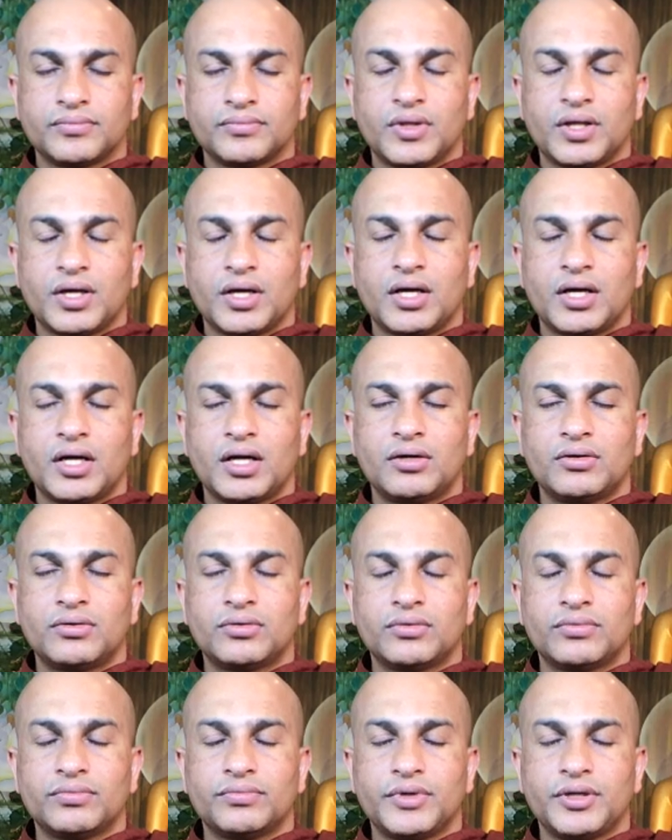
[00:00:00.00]
There are a lot
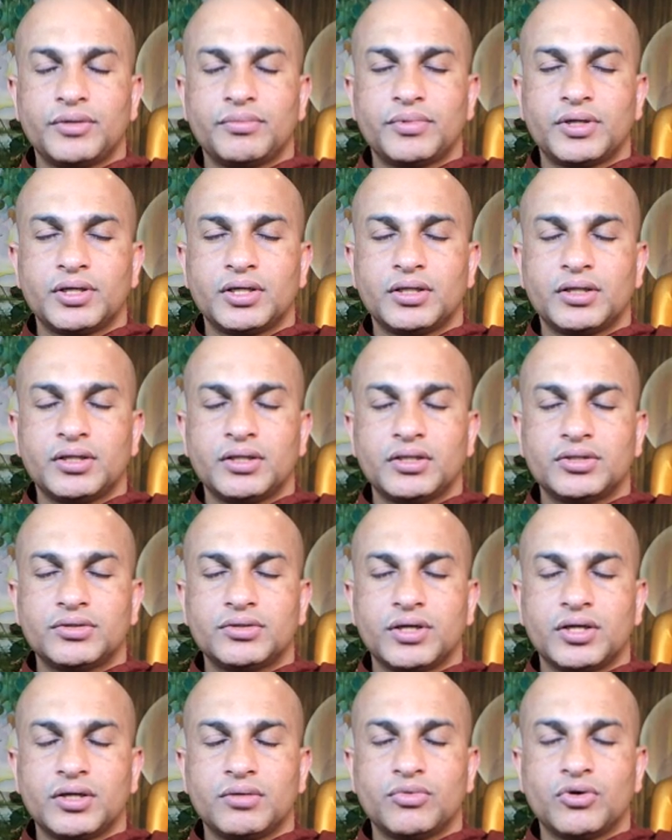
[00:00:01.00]
of people in this
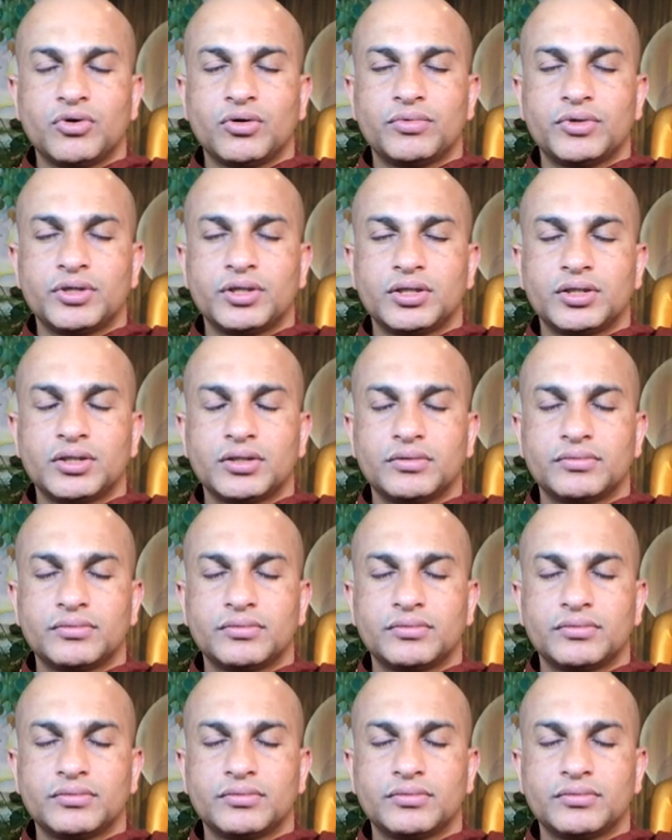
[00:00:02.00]
very moment.